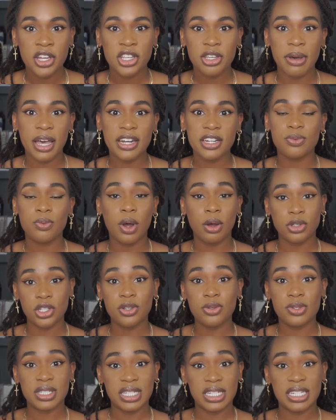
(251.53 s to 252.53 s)
You might as well
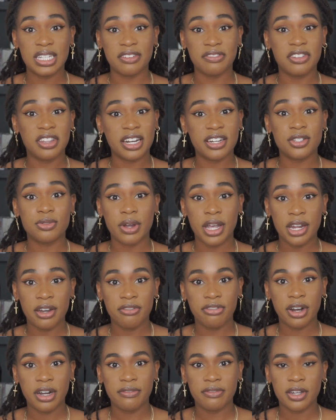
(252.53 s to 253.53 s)
use the gift that is right in
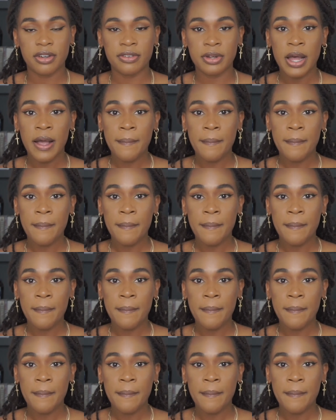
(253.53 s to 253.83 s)
front of you.